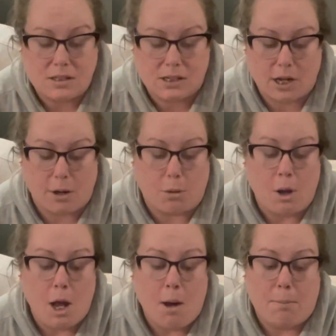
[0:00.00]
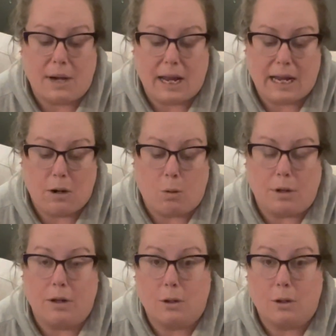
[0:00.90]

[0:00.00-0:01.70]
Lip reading: So, but I ordered